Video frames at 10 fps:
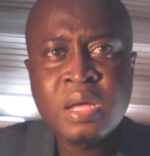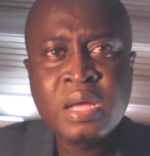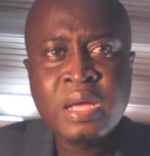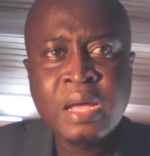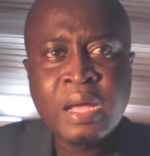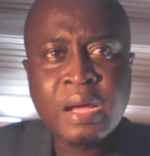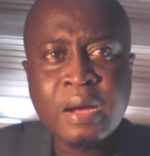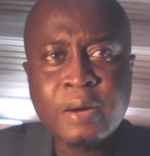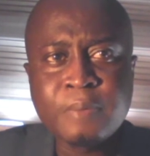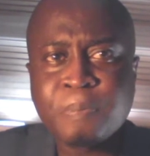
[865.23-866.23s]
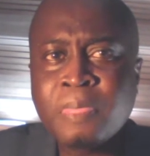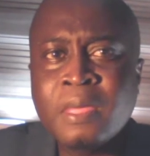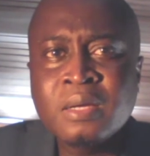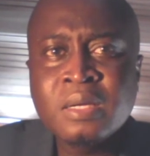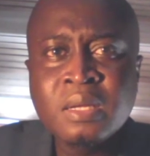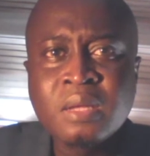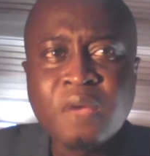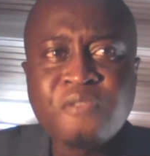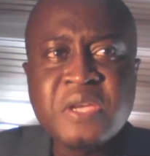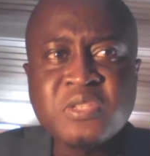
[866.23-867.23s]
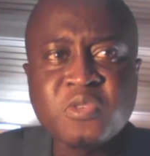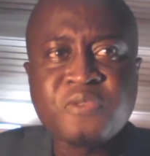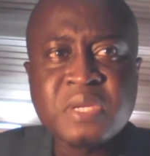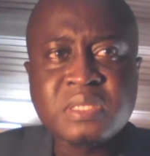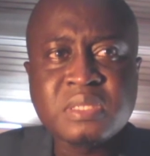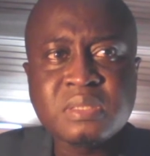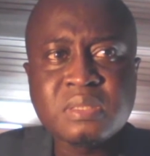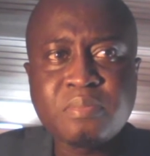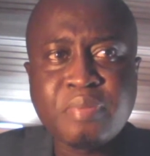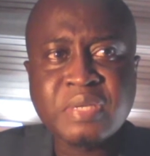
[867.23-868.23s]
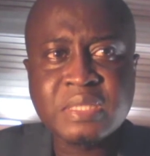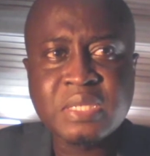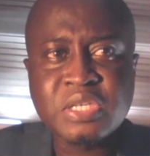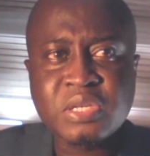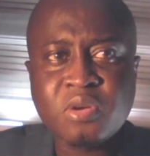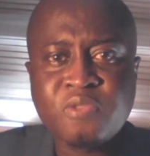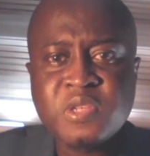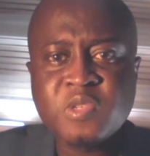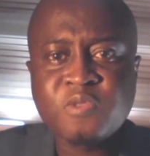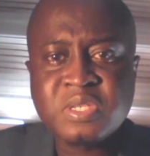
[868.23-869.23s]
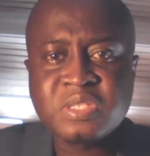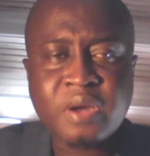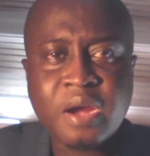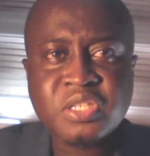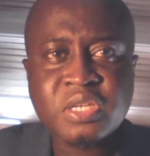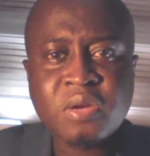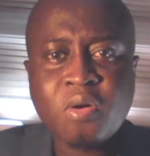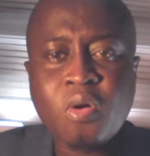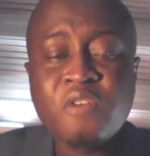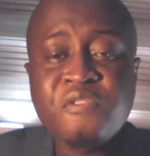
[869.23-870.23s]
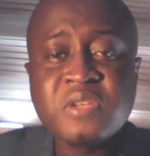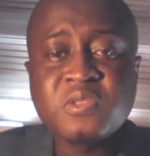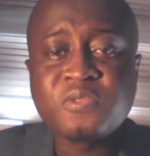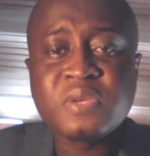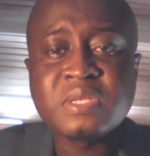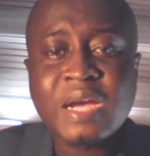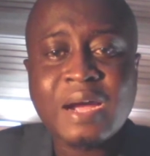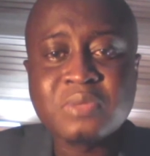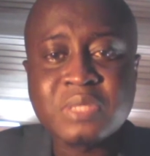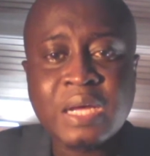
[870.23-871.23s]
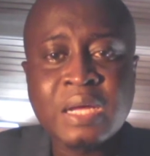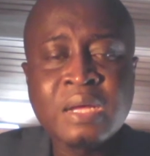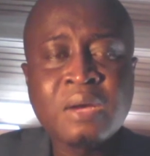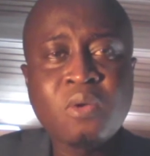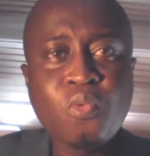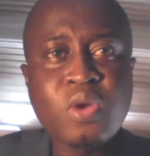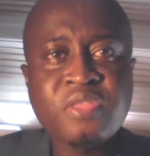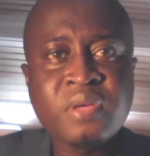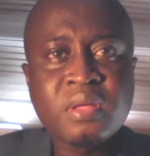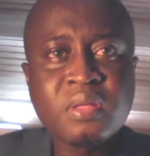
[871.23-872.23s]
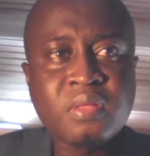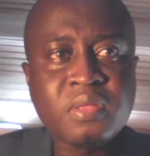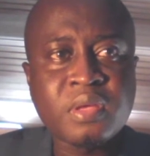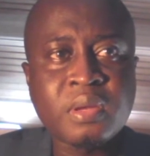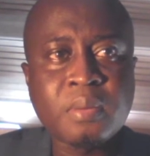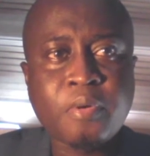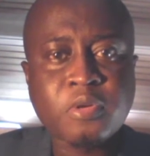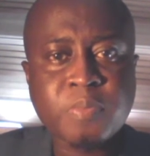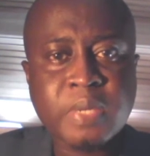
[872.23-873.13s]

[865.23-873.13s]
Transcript: a face-to-face presentation, or a face-to-face interaction, or a face-to-face encounter with the prospect.